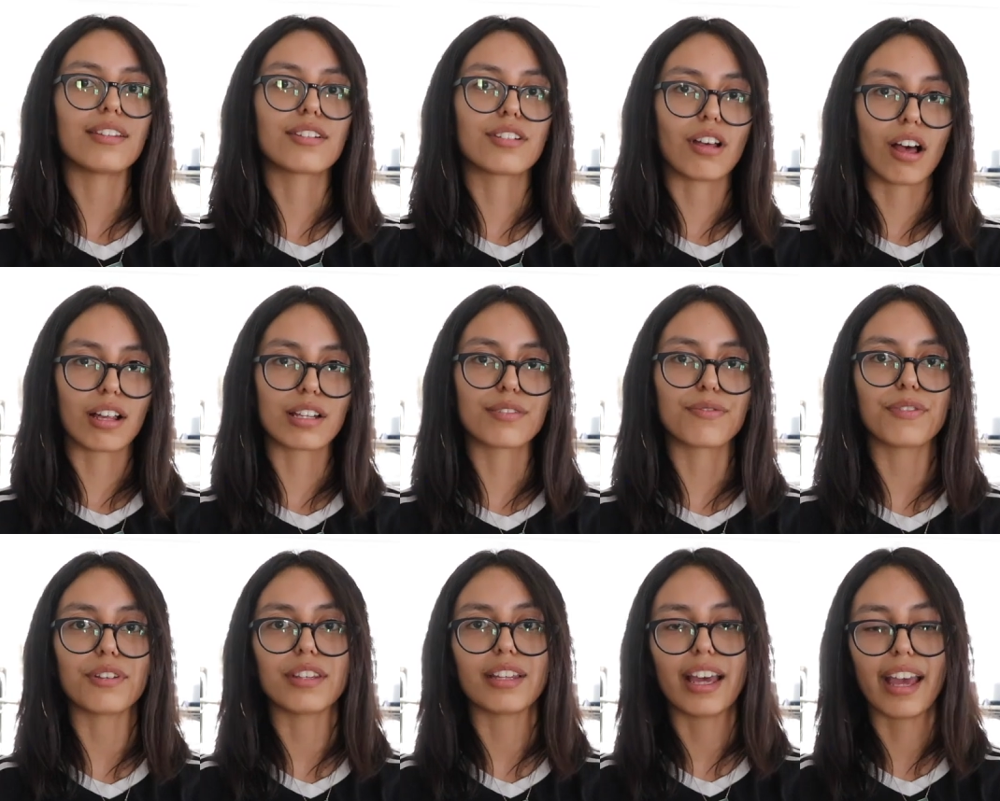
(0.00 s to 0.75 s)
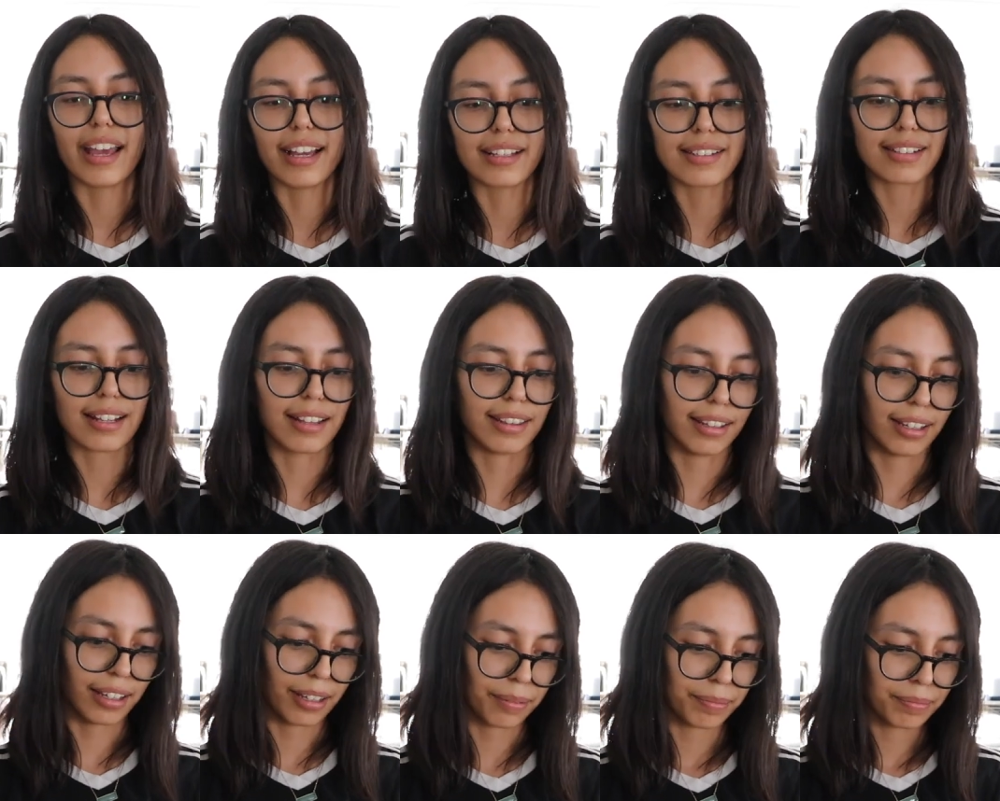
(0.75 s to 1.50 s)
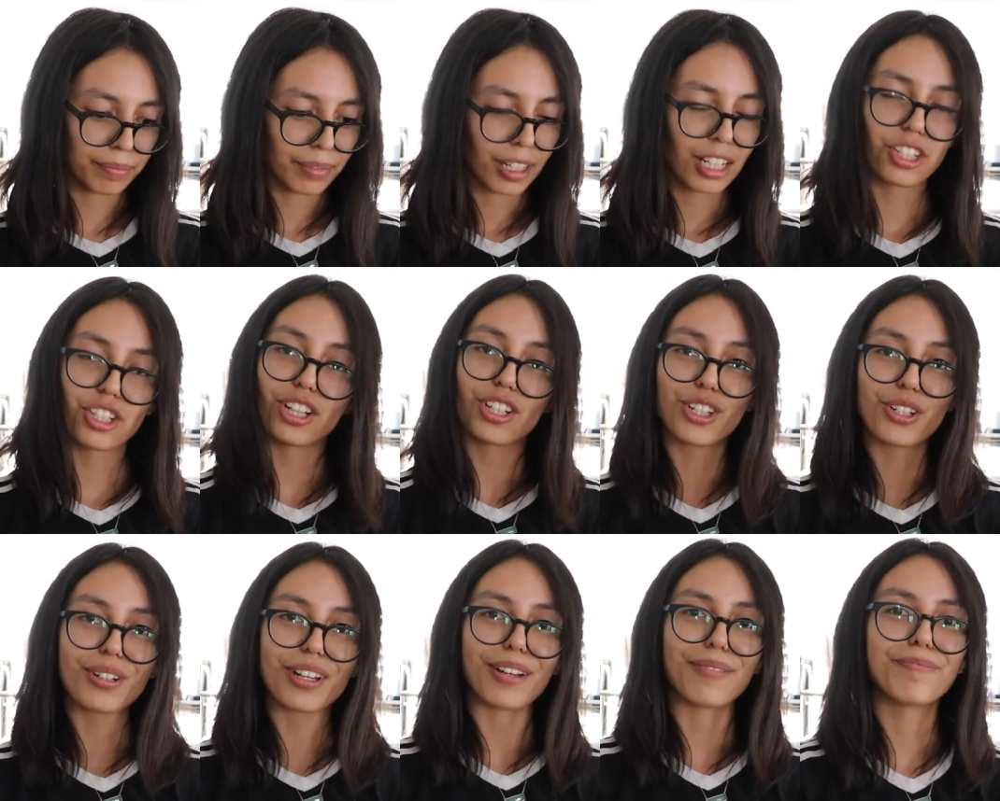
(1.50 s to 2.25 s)
the sauce for the eggs and the
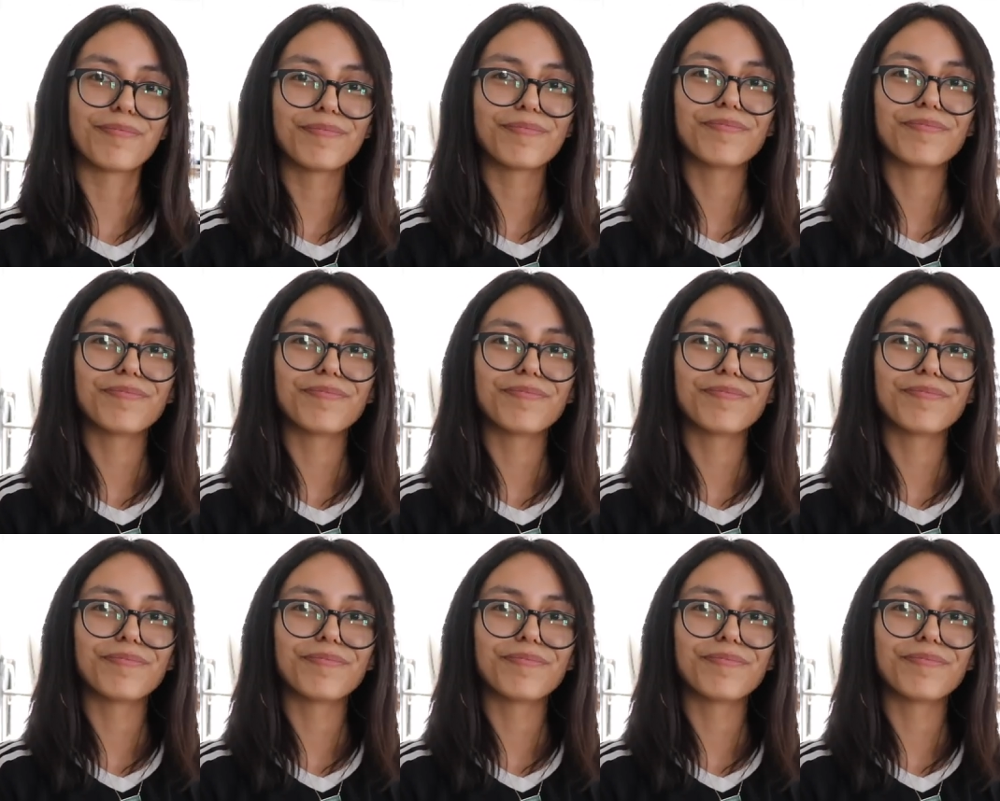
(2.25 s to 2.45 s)
shakshuka.